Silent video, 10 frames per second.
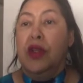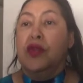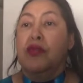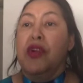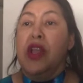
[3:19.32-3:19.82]

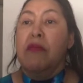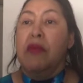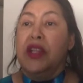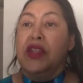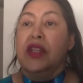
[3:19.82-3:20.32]
to bring
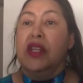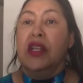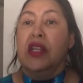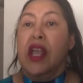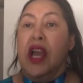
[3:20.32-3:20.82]

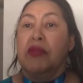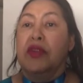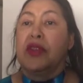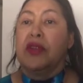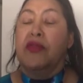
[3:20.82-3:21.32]
much-needed
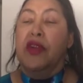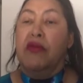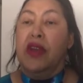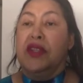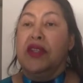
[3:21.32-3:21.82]
capital for
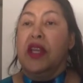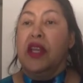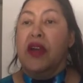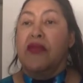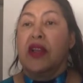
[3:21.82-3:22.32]
investing
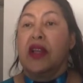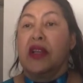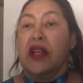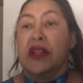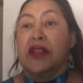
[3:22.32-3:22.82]
in
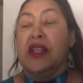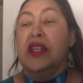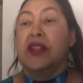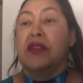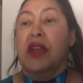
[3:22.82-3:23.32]
Africa's
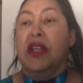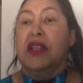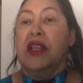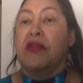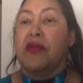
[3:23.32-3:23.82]

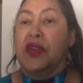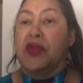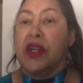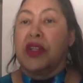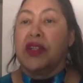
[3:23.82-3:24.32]
integrating
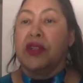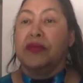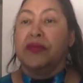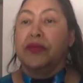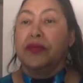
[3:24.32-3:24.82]
infrastructure.
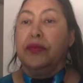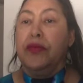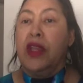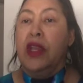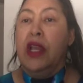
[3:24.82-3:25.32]

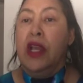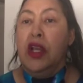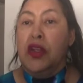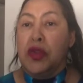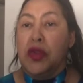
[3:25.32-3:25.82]

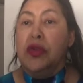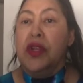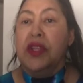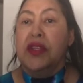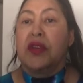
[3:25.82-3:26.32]
So
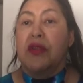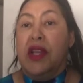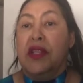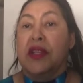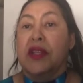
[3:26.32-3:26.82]
during this
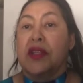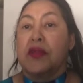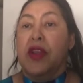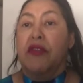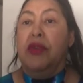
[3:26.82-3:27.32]

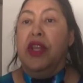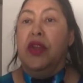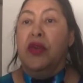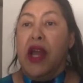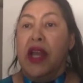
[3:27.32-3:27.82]
crisis, we have been
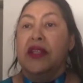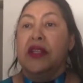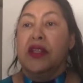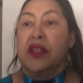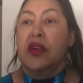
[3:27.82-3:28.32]

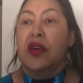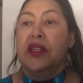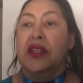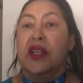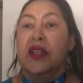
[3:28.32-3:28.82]
united as a
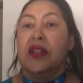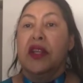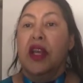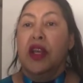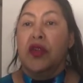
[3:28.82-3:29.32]
continent
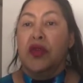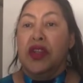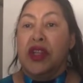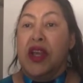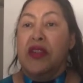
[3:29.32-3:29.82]
to
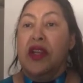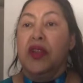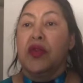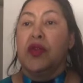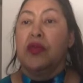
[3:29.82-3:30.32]
each other
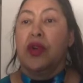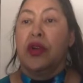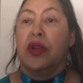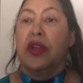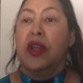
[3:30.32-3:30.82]
and to the
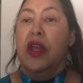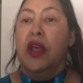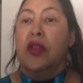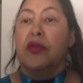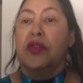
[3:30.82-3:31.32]
world
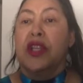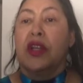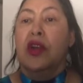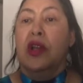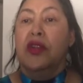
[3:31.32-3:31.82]
through
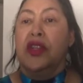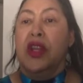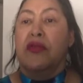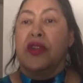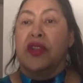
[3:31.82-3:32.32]
technology
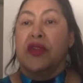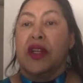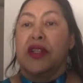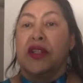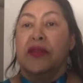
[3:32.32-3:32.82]

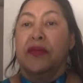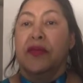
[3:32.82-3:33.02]
infrastructure.